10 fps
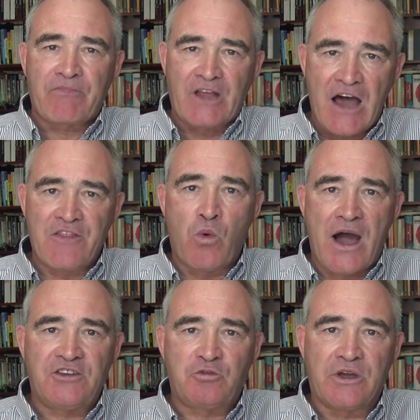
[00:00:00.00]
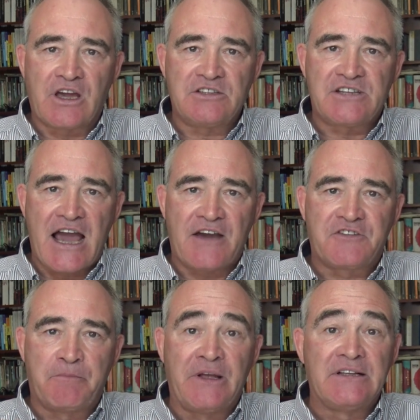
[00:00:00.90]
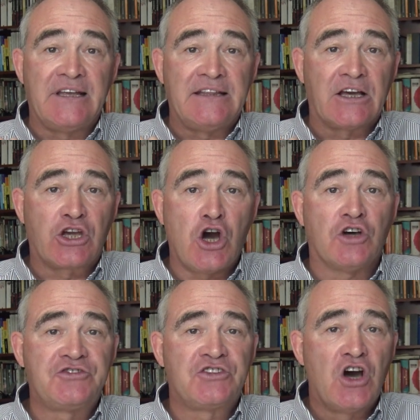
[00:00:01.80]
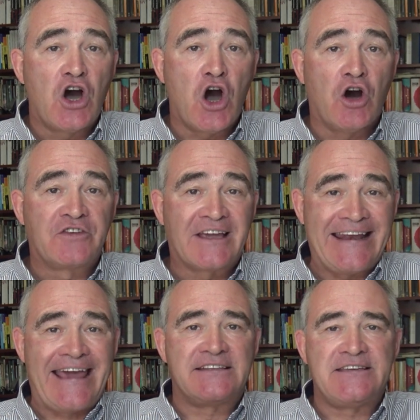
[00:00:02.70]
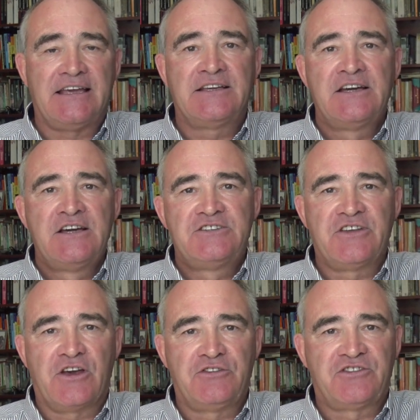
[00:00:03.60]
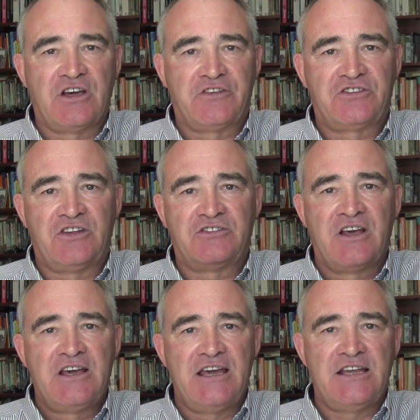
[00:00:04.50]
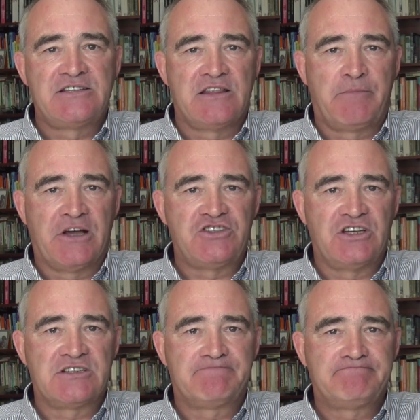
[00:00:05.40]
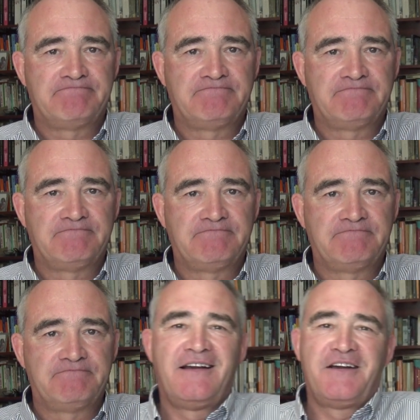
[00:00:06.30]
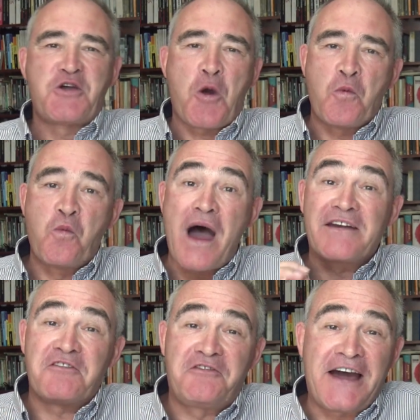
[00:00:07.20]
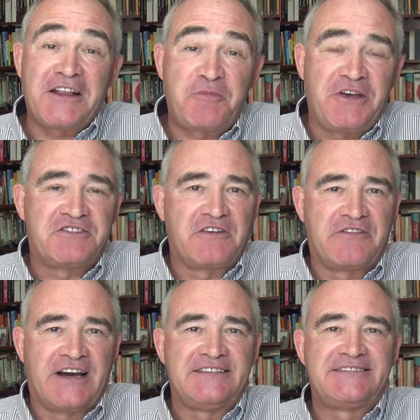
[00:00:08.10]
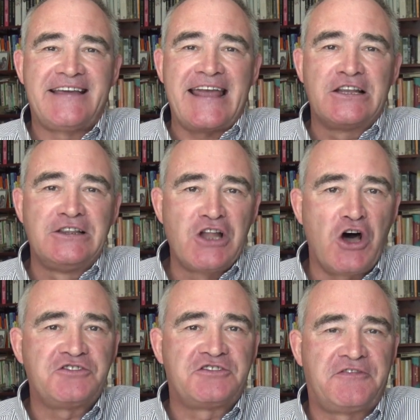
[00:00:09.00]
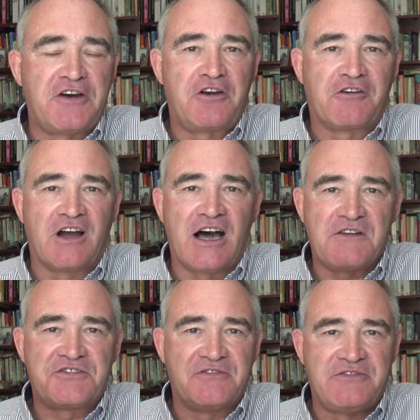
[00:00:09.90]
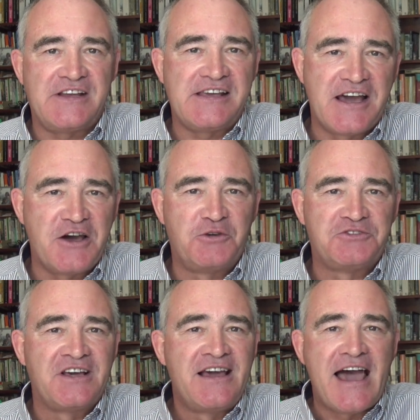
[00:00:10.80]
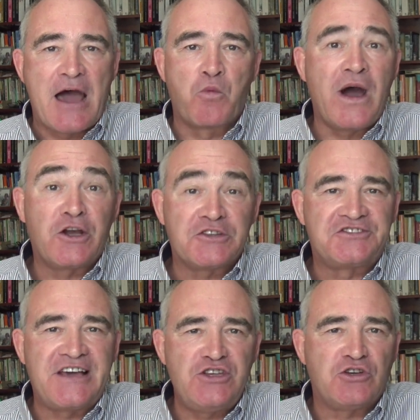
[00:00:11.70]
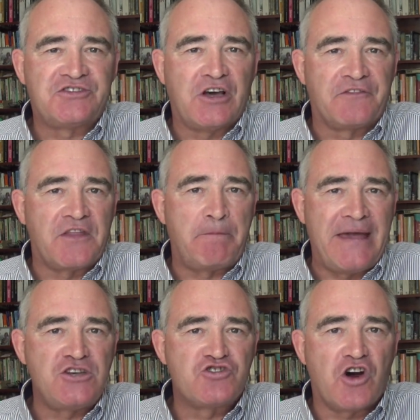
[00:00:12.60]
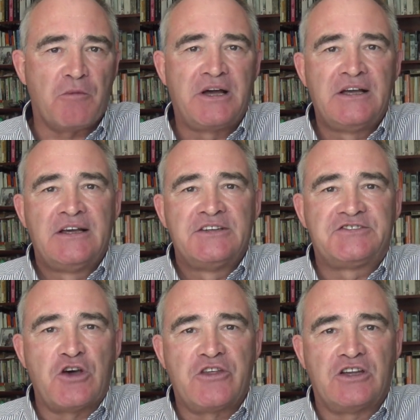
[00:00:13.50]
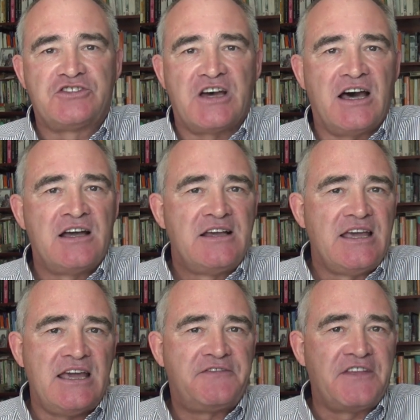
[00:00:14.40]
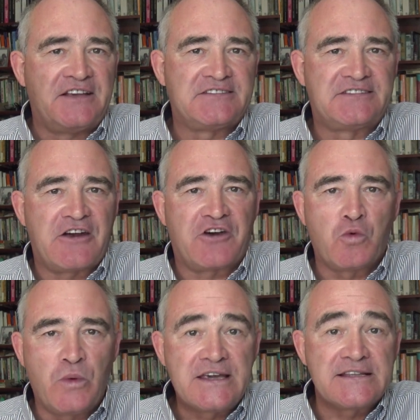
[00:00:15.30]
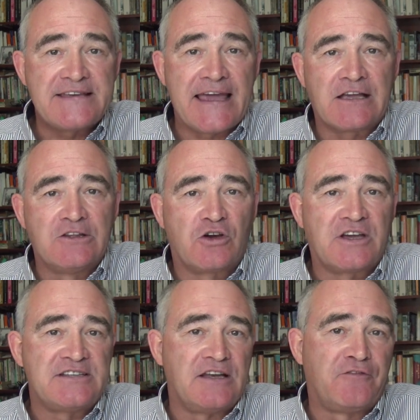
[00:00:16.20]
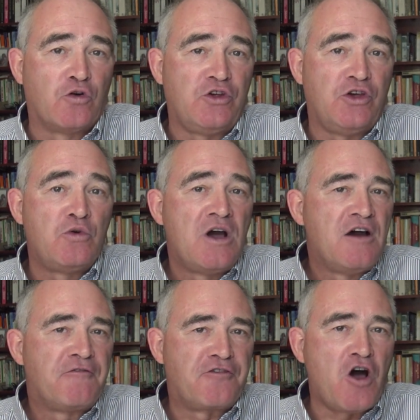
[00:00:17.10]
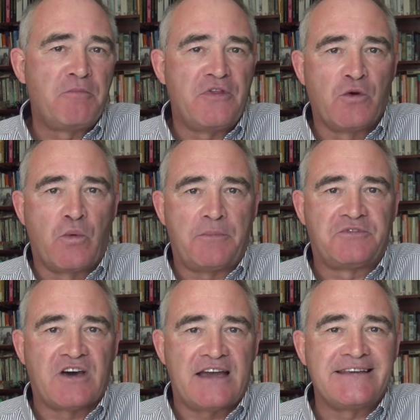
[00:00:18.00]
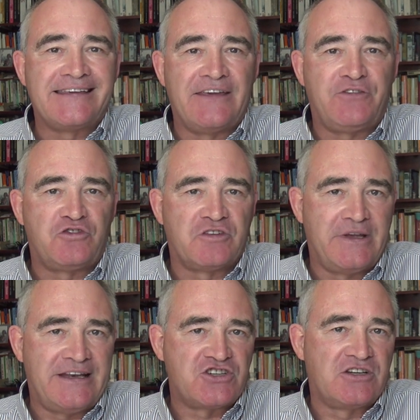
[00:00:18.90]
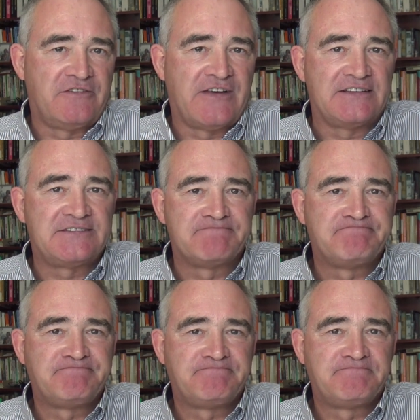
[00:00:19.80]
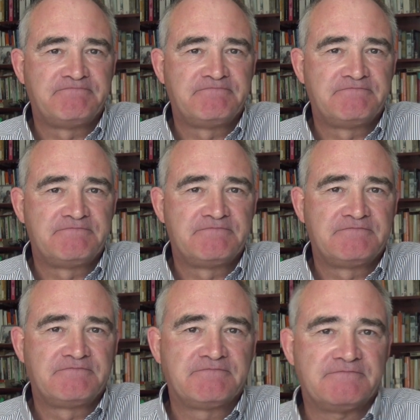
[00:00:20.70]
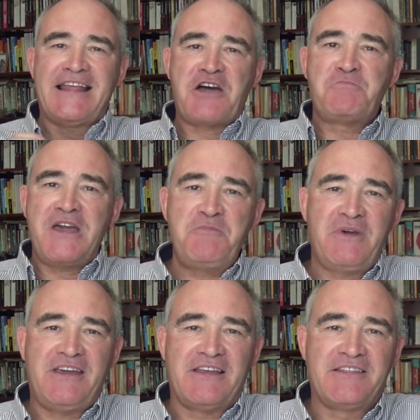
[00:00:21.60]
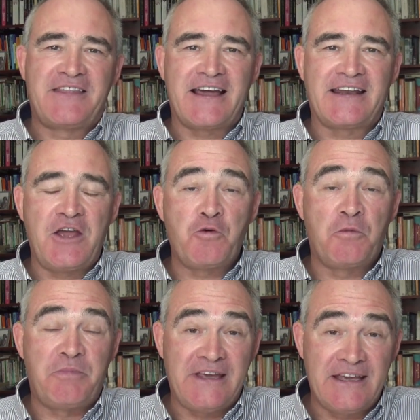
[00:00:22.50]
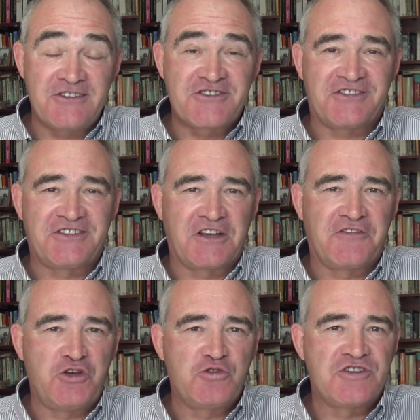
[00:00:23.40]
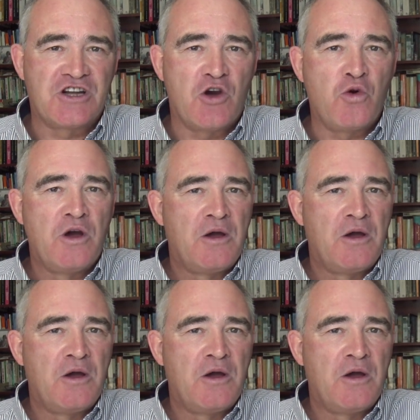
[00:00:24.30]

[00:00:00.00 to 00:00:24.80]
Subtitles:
Otherwise, we're going to have to build in the cost of connecting to those services into the budget. One final piece of advice: take lots of photographs and videos, and why not send yourself the pin drop so that if necessary we can take a look at it for you from the website and give you some initial advice. Now, it may be that it would be interesting for you to know